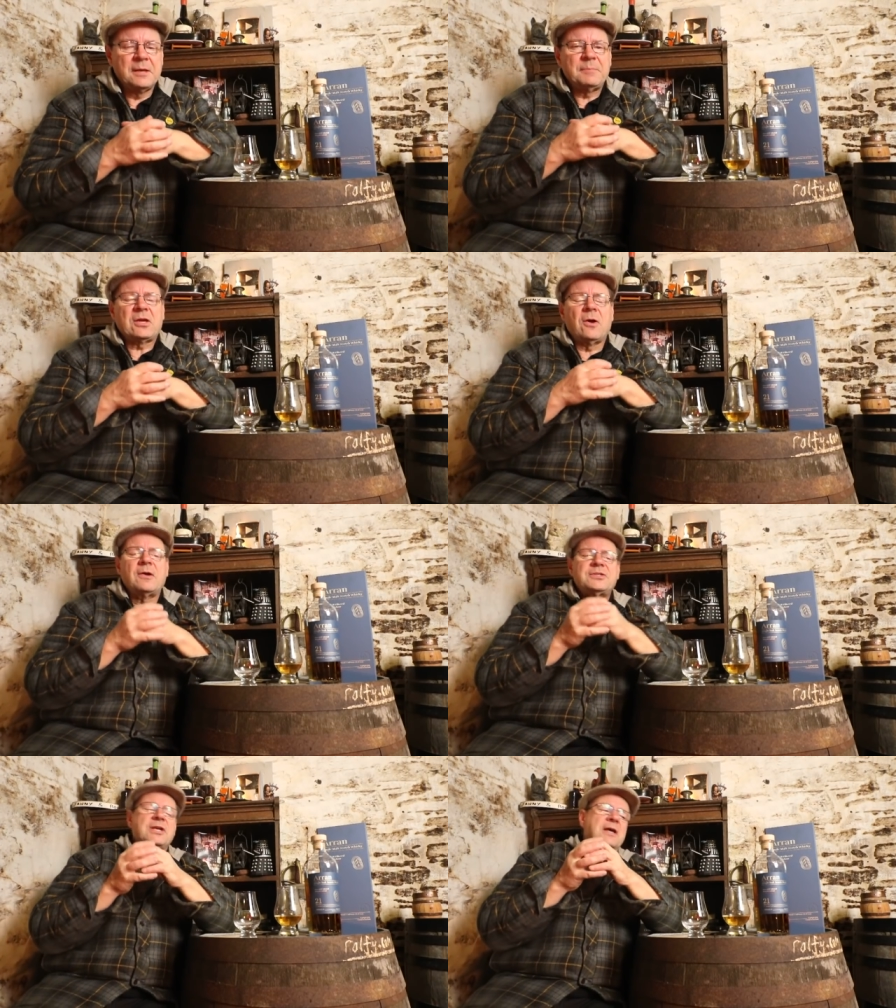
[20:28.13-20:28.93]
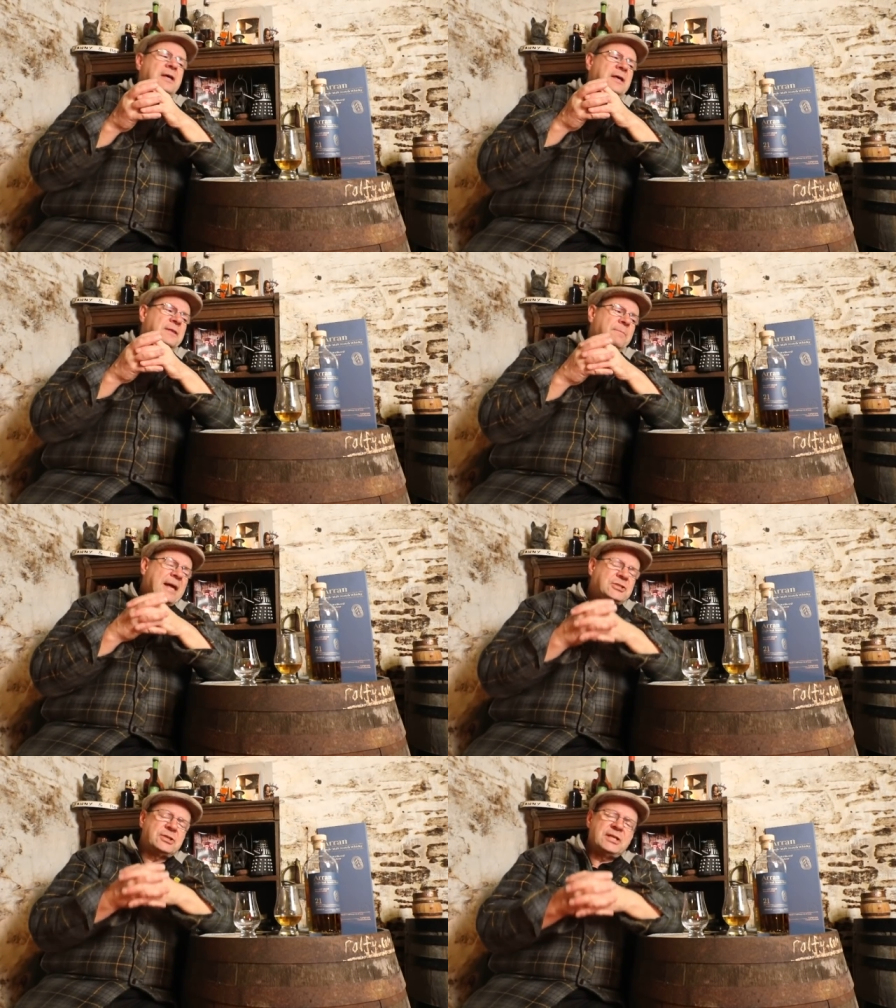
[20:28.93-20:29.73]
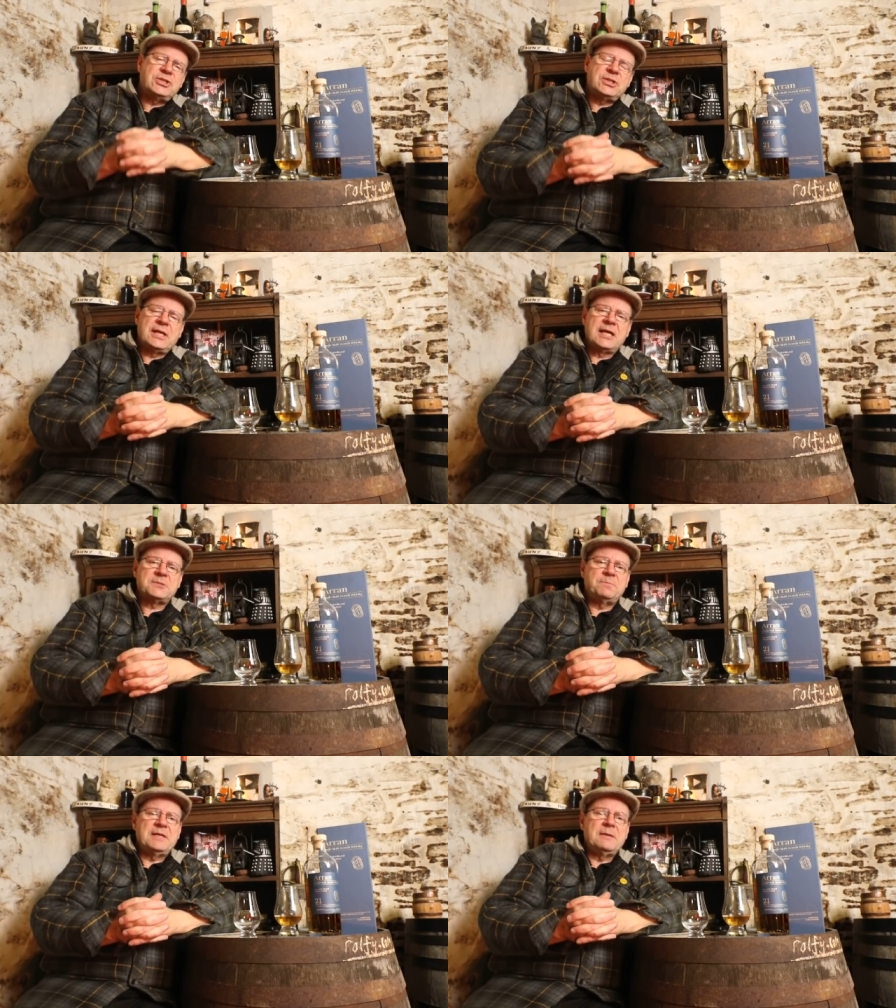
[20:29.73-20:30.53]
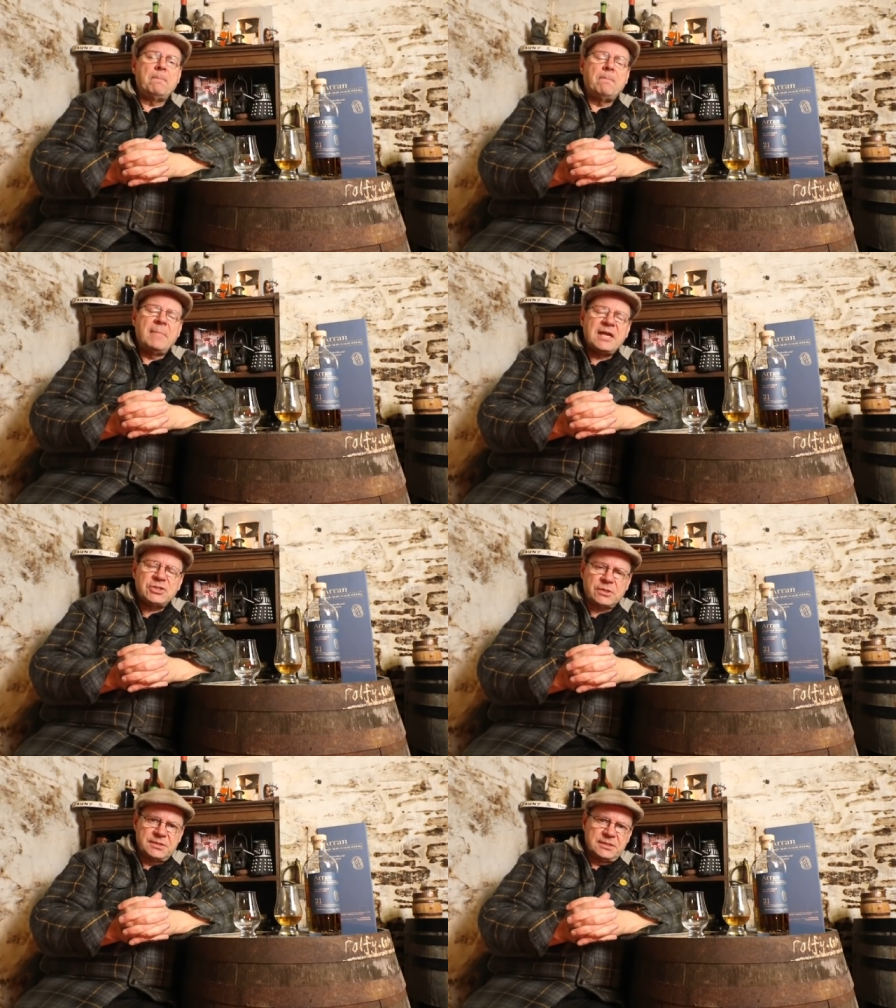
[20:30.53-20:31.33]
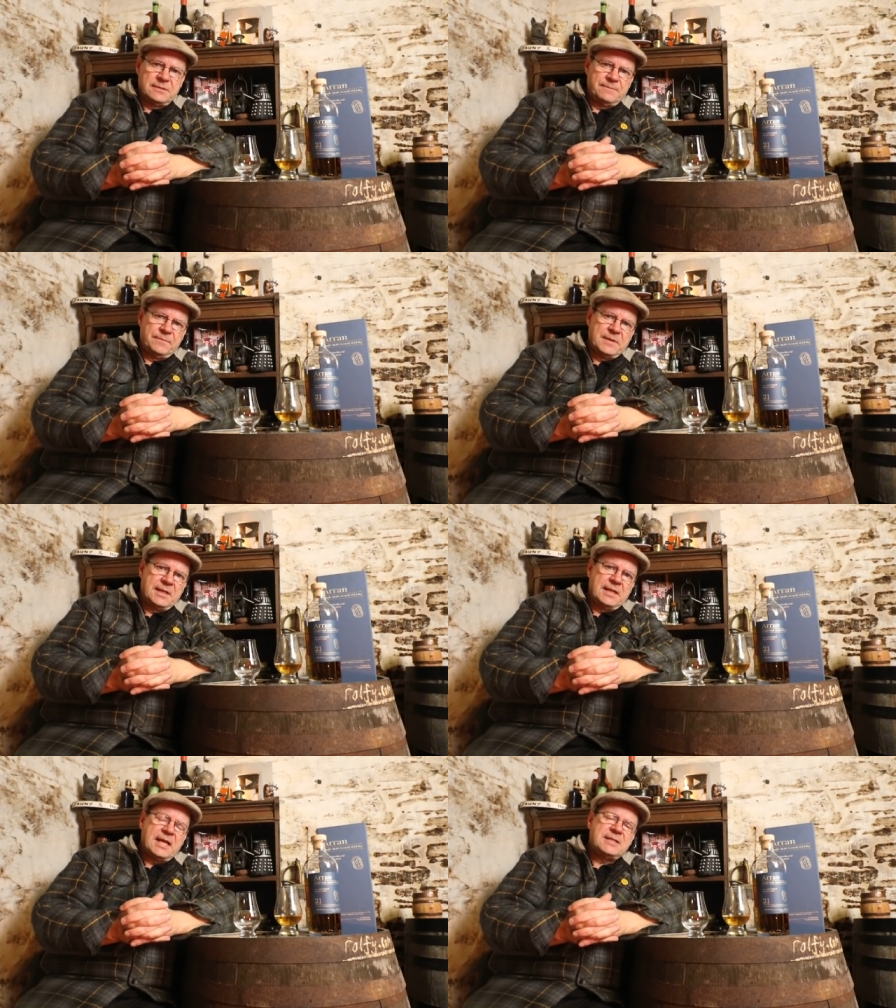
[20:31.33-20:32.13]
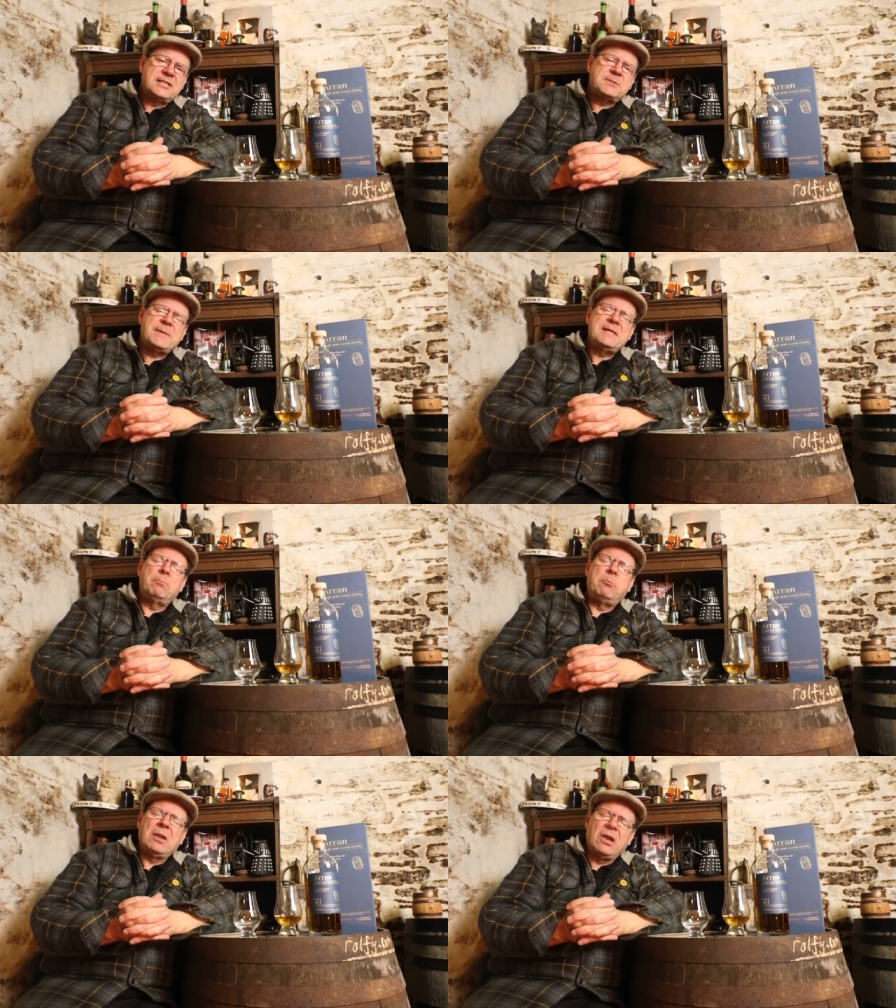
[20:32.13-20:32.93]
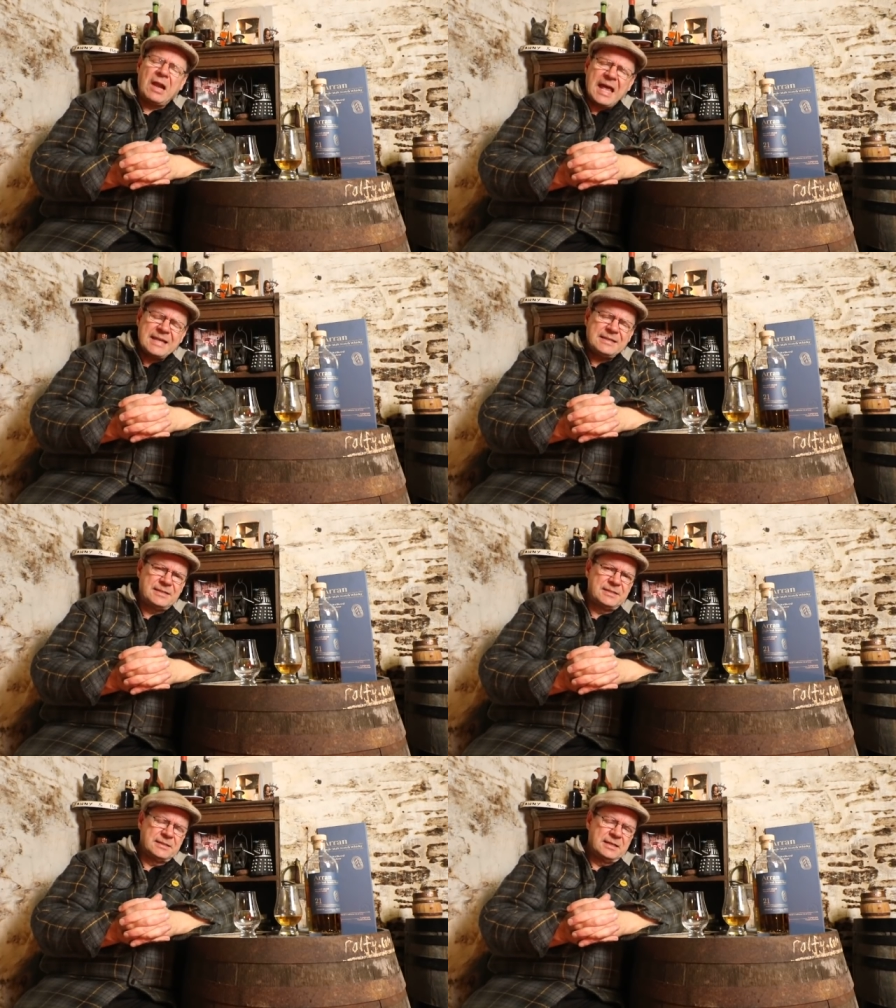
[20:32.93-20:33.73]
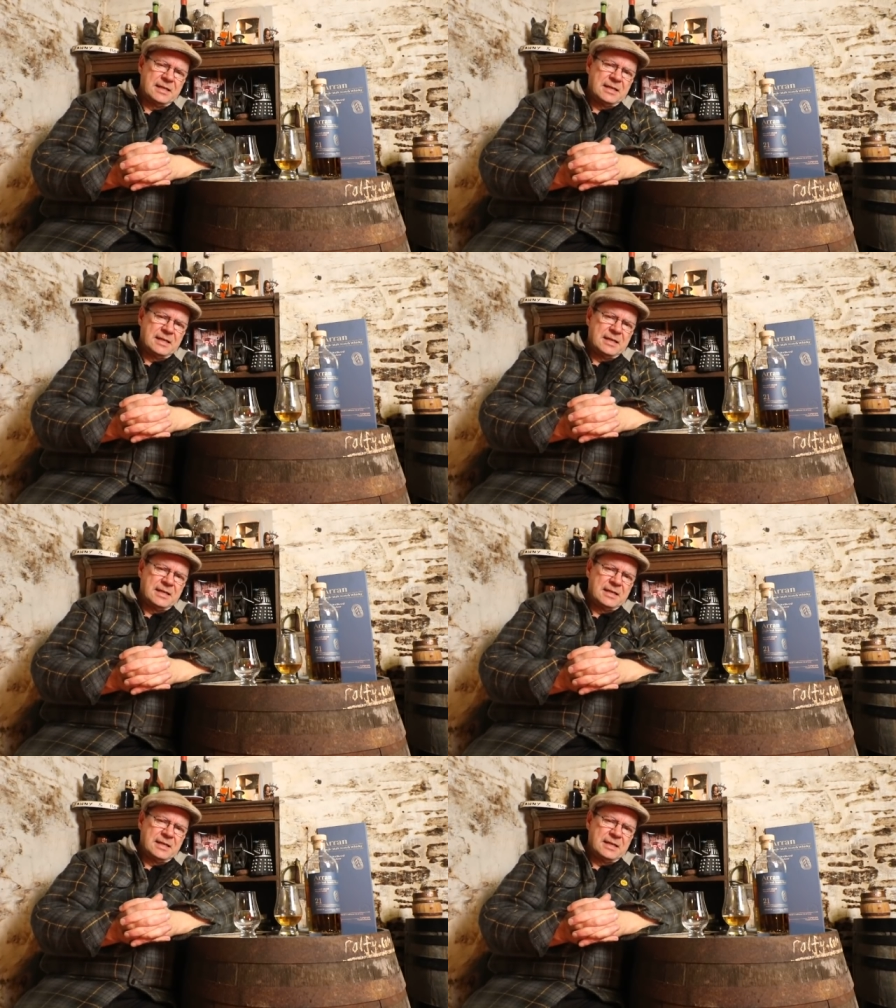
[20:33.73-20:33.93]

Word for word: because the maturation has been measured, it has been planned.